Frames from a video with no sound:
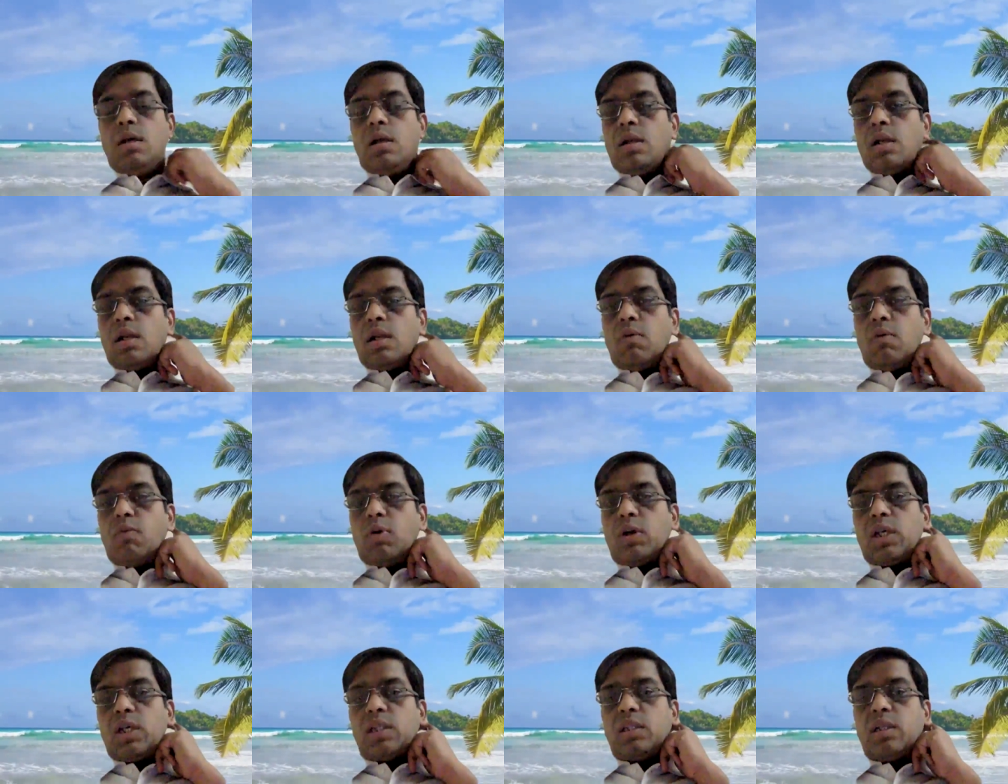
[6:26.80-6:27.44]
Now,
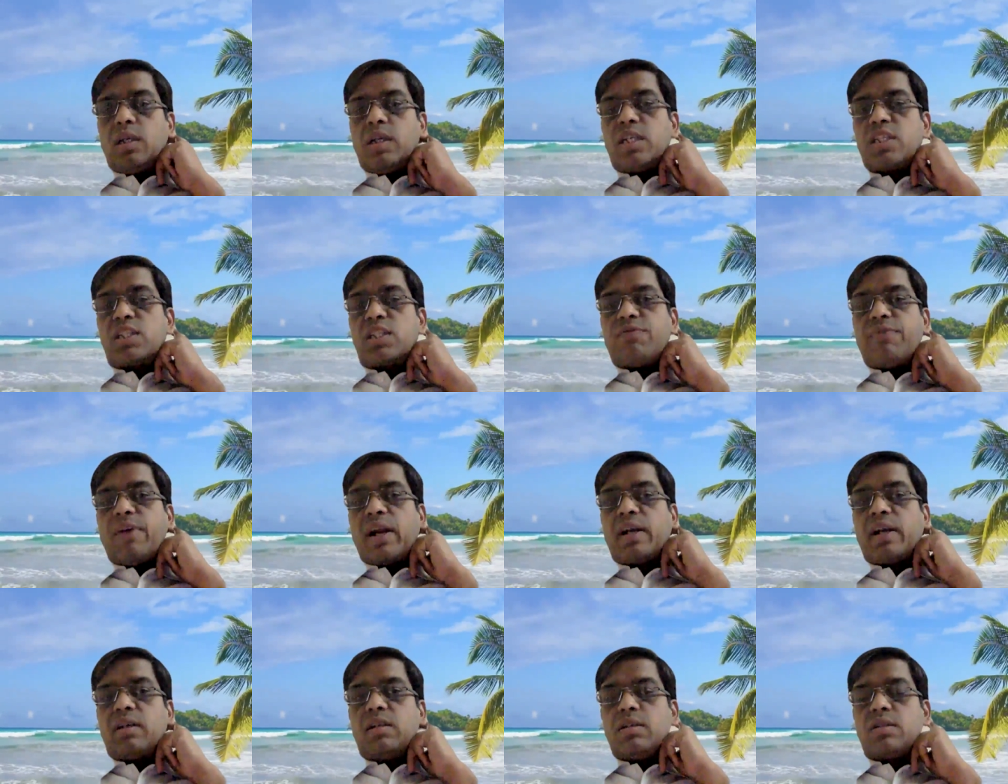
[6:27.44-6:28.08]
what are the risk
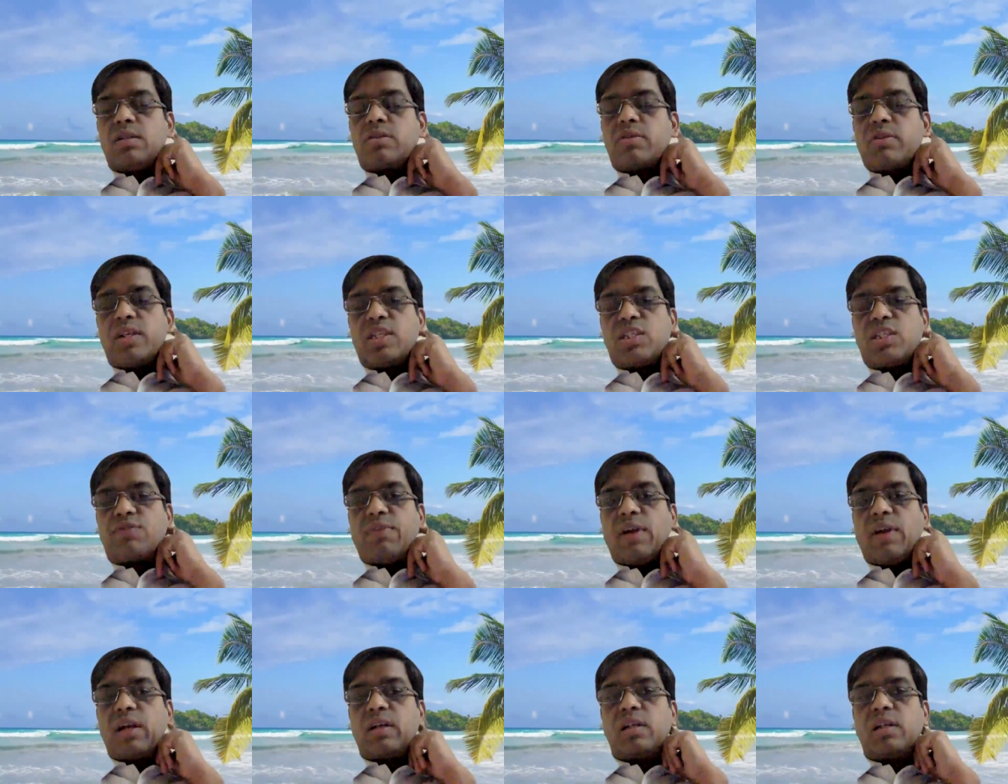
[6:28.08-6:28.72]
factors?
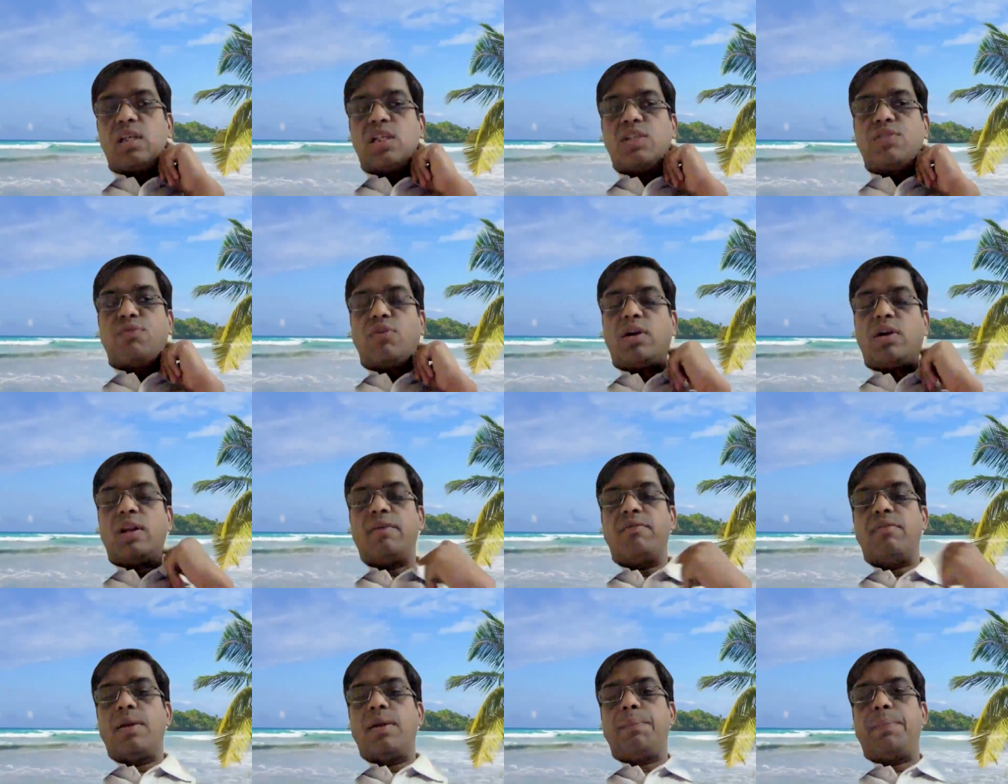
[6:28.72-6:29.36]
Risk factors for
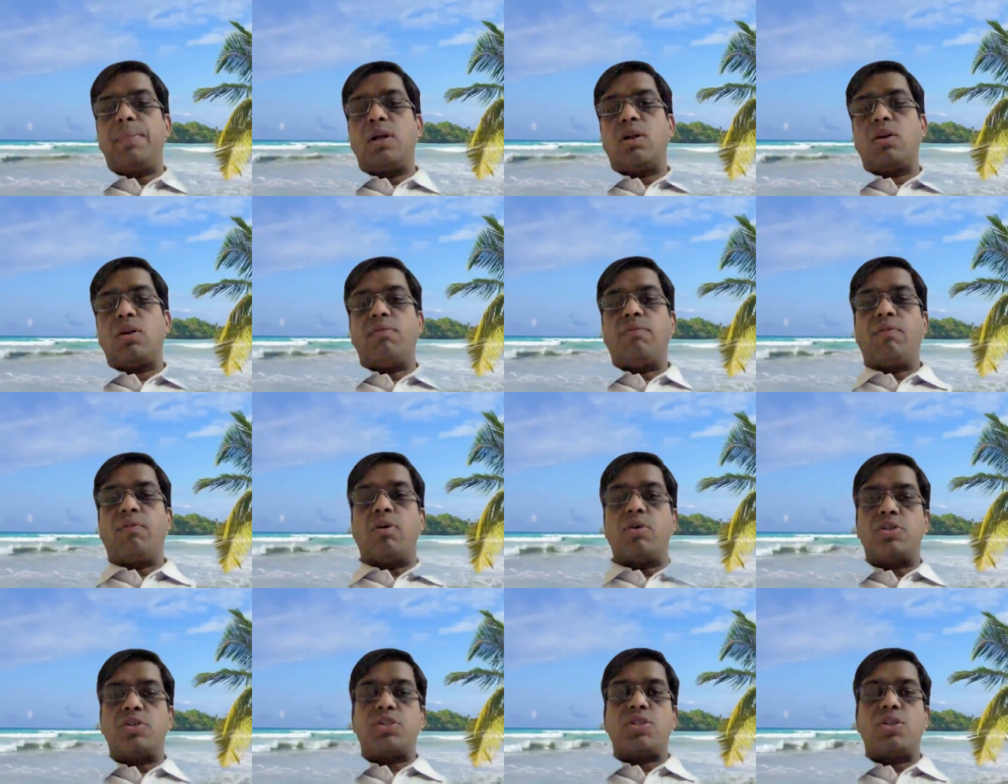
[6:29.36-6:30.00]
development of
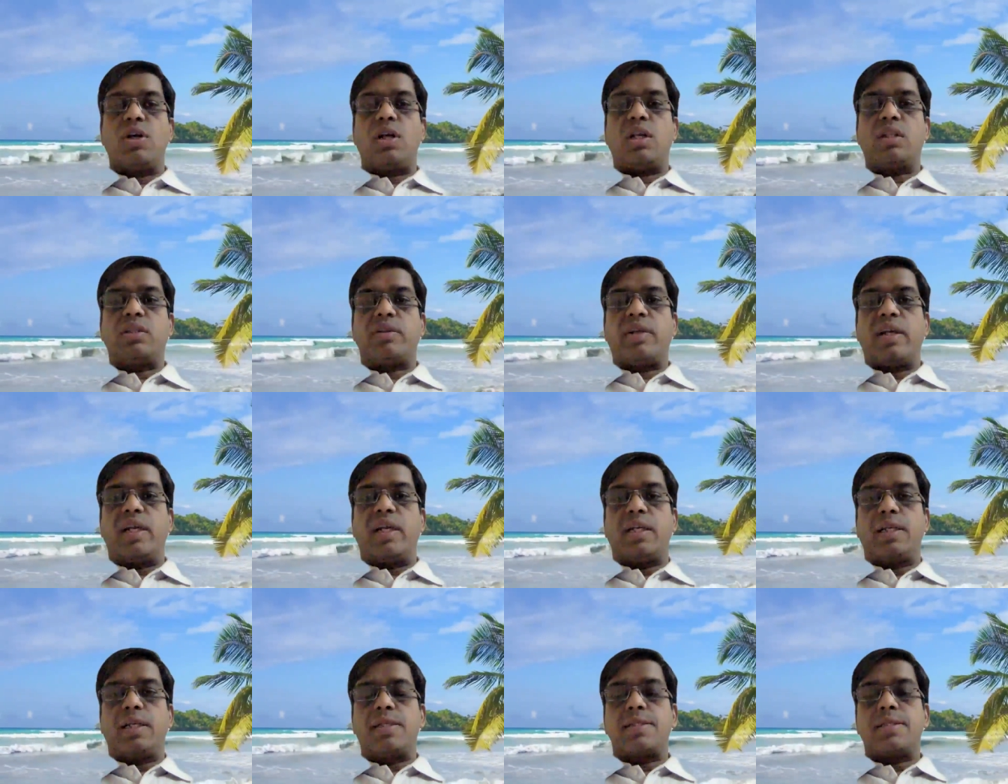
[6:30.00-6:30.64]

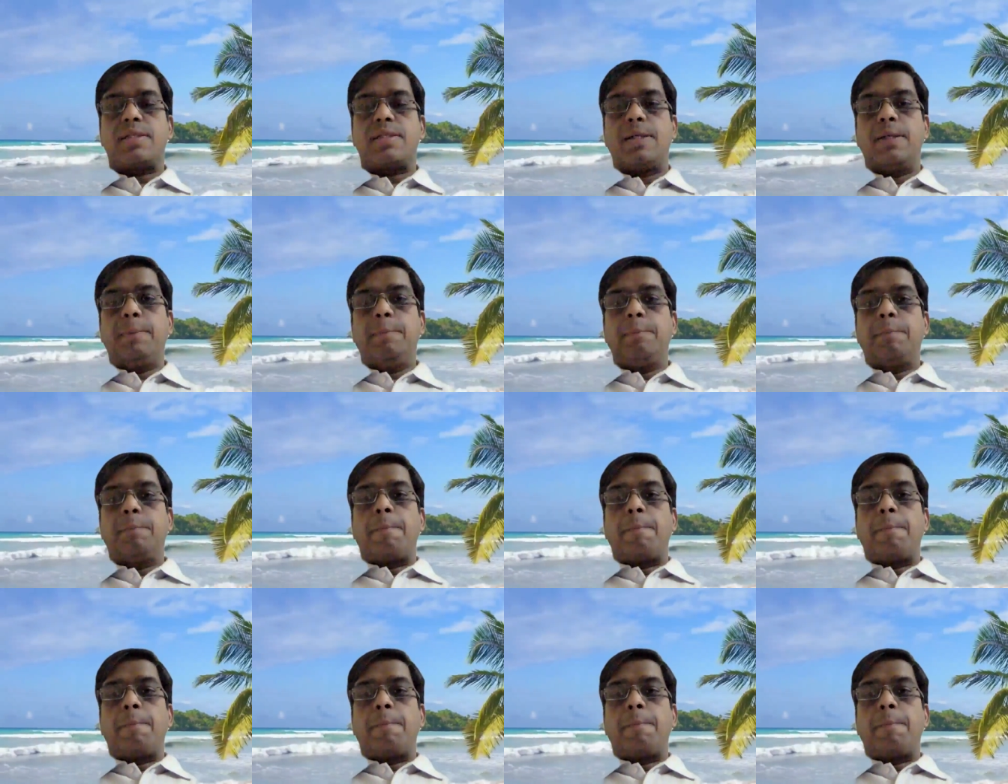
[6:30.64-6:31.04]
osteoarthritis.